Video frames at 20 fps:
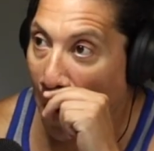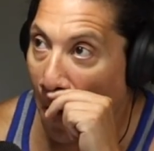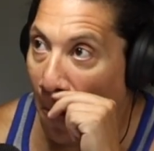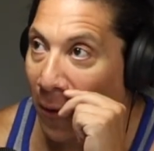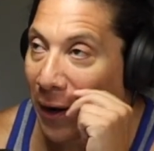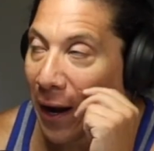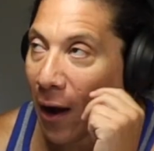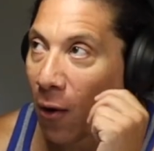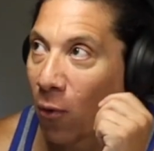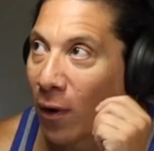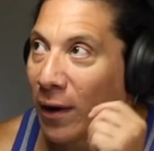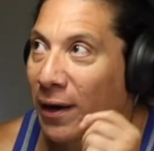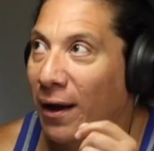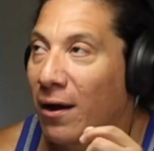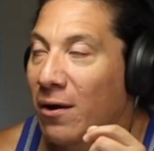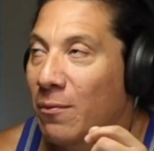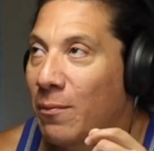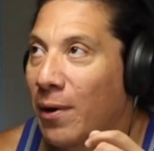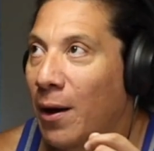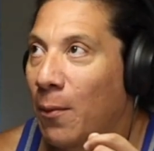when I work
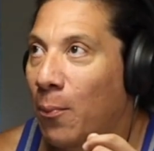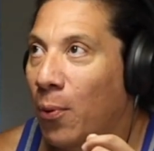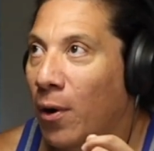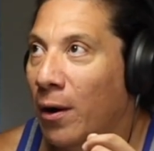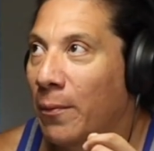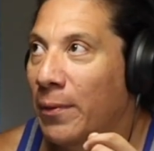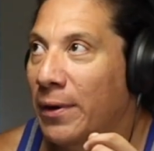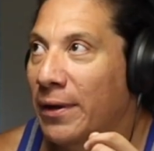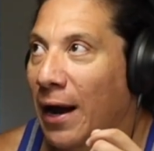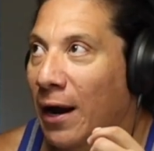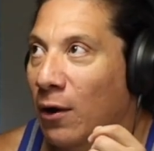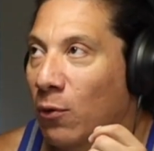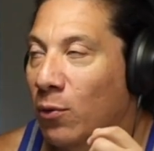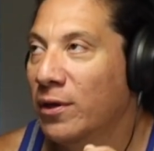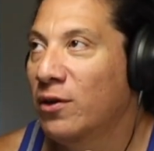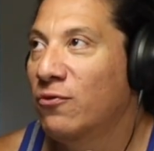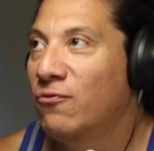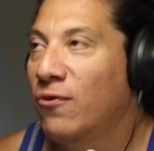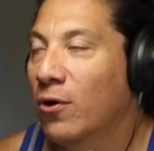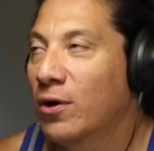out in my apartment, I
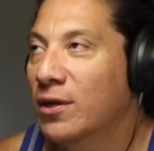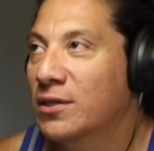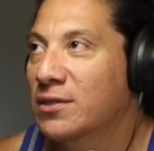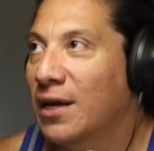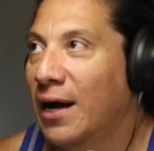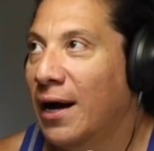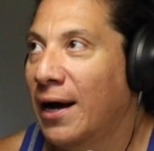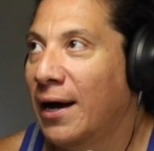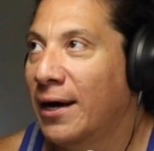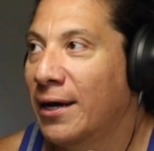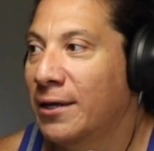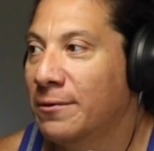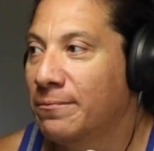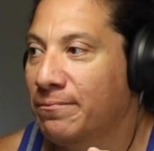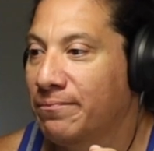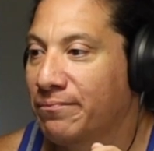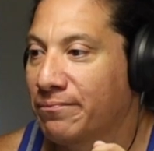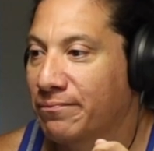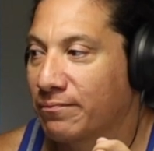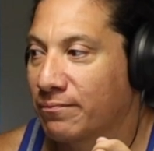really focus
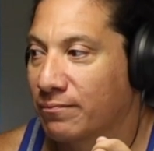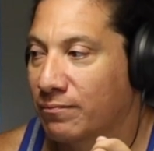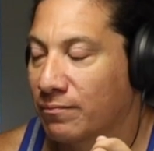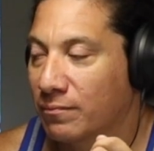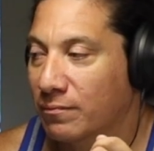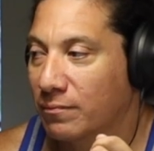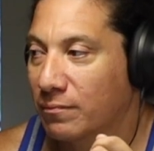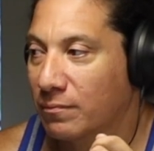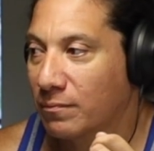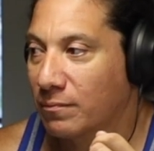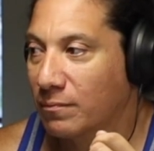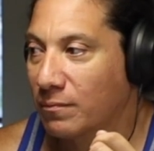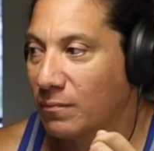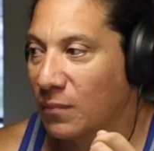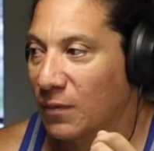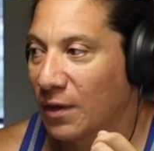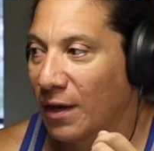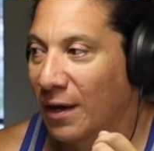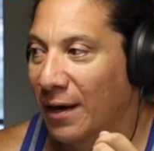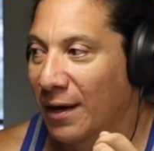on
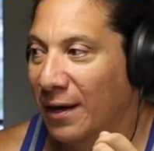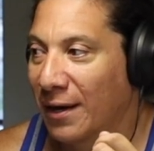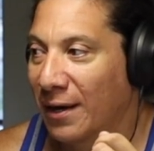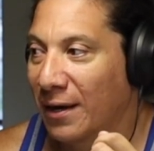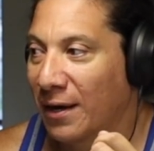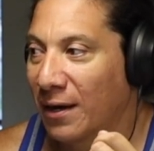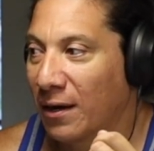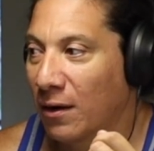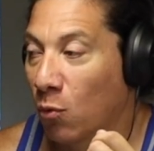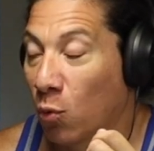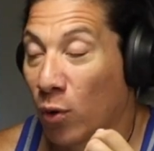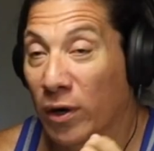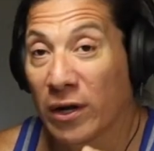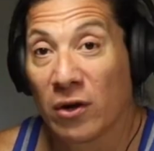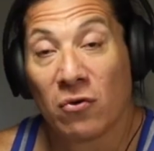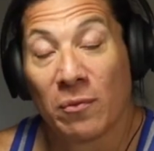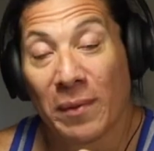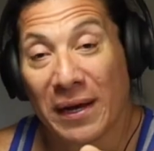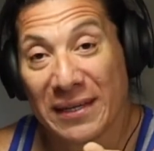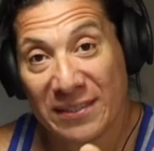
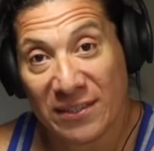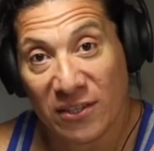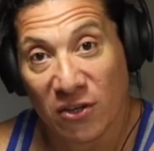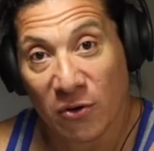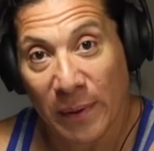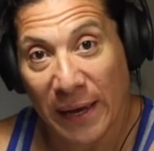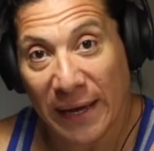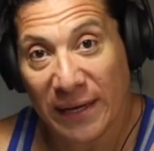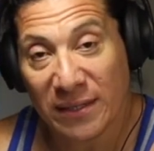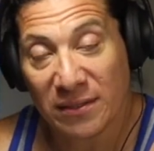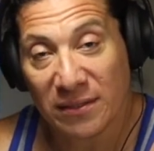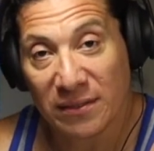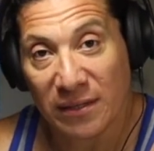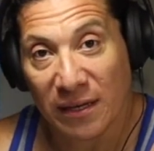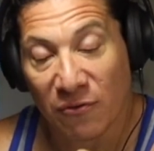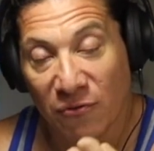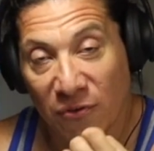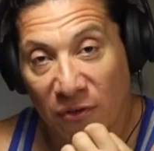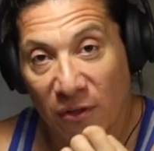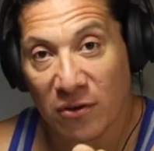working with my steel mace.
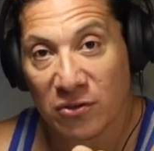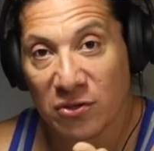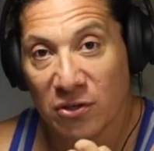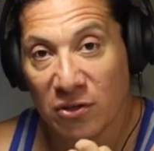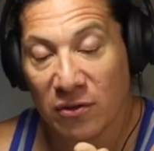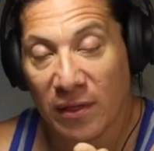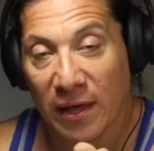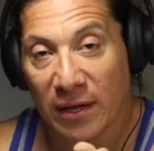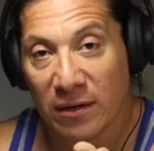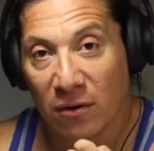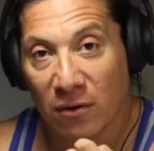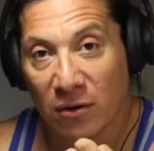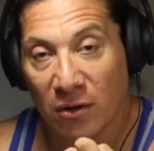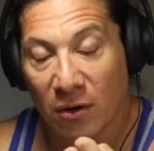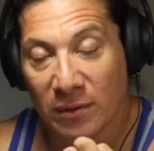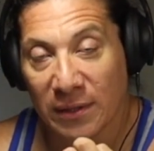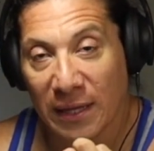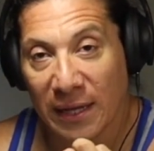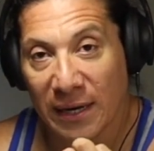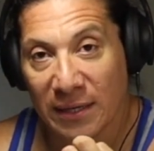And for those of you that don't know
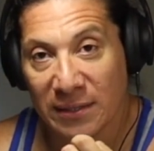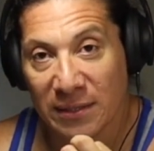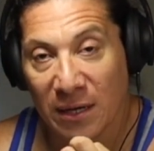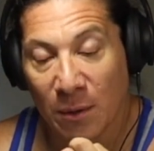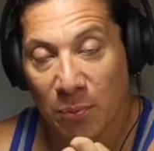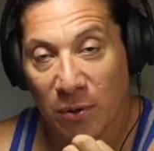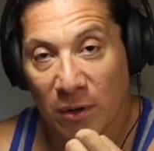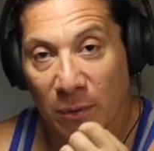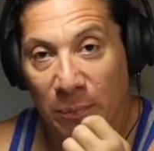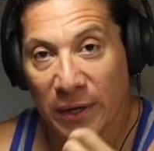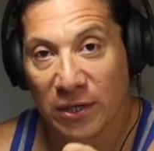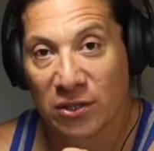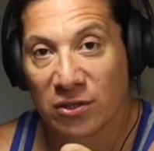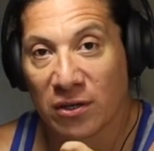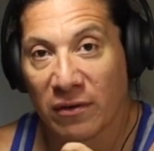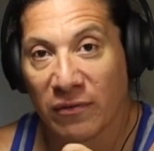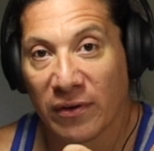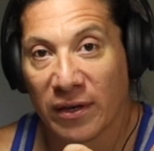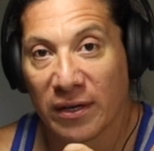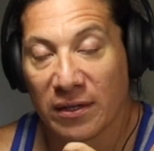what that is, I'll put a picture
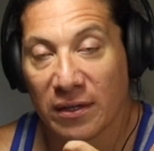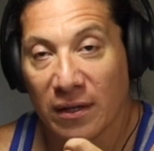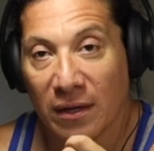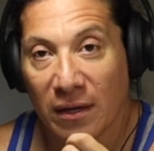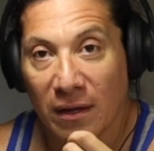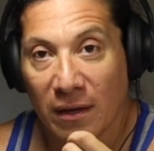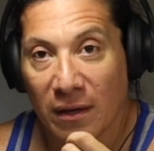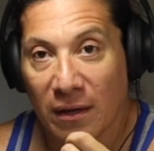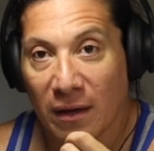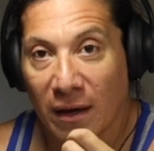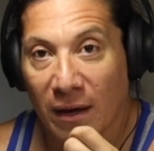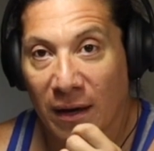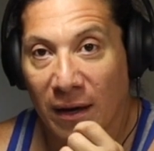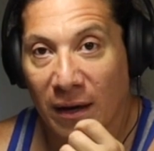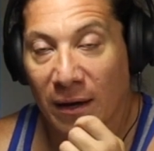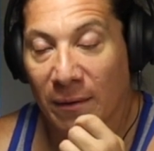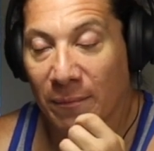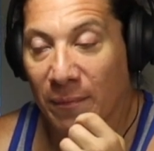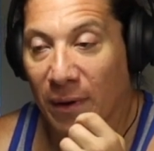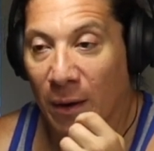of it
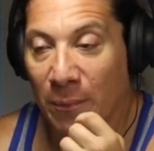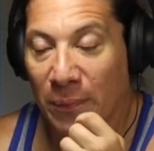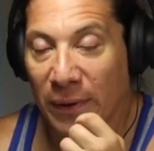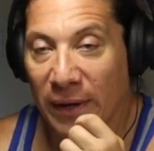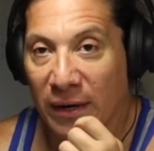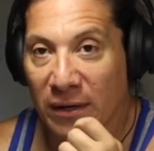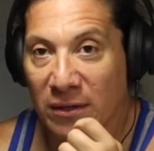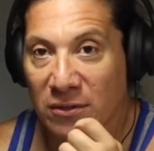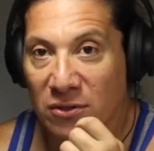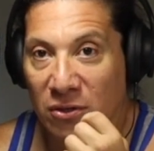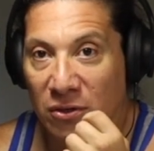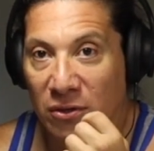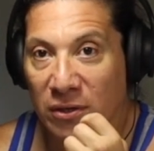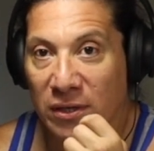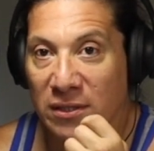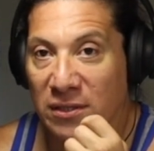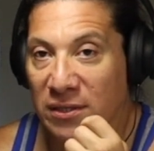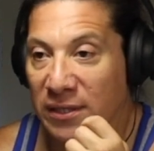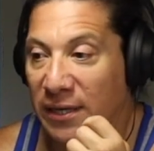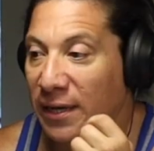up here so you
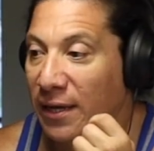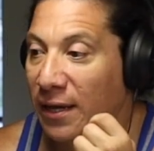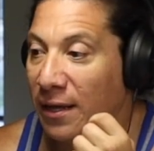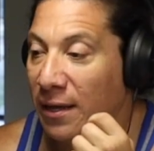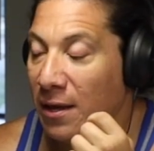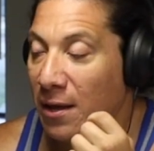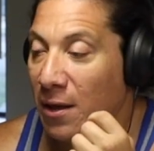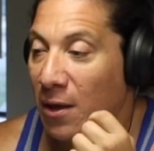can see it.